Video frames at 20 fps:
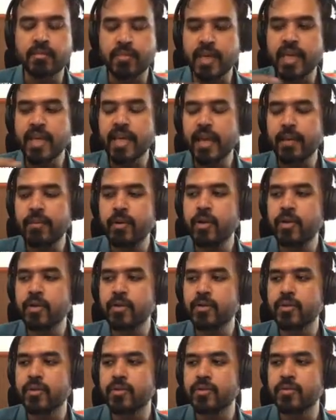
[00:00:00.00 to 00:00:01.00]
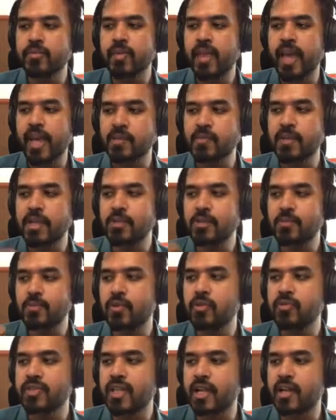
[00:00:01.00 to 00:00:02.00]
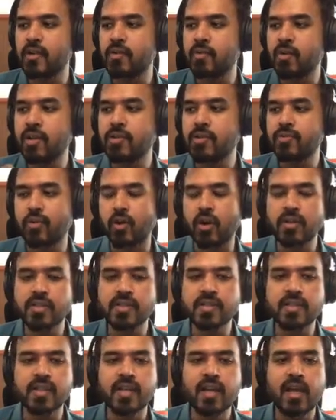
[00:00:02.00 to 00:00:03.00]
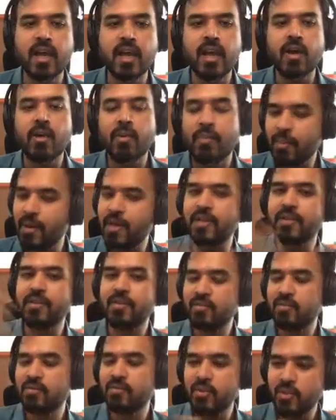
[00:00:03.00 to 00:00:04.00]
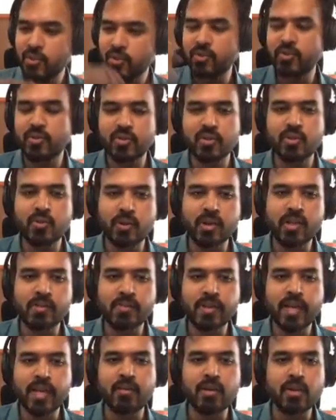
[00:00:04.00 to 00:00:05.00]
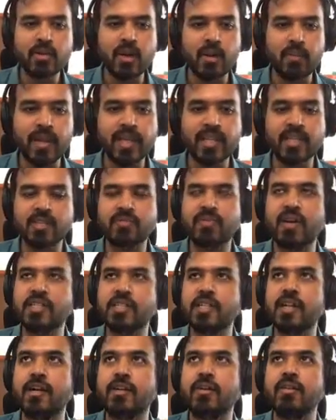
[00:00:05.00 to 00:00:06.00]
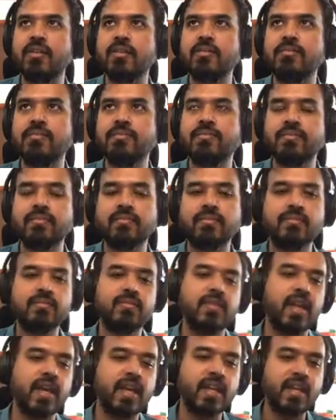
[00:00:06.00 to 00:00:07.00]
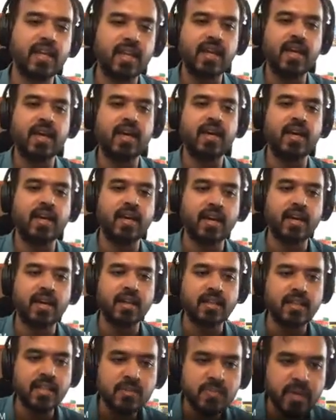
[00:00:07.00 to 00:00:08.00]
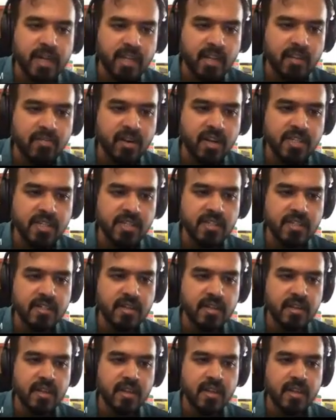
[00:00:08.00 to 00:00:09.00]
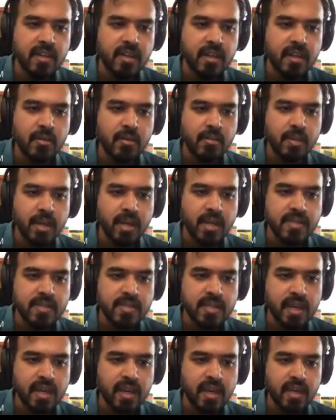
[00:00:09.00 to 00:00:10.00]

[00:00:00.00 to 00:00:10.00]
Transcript: being able to express proofs that involves false, but you wouldn't be able to apply this function at all, right? This particular function, because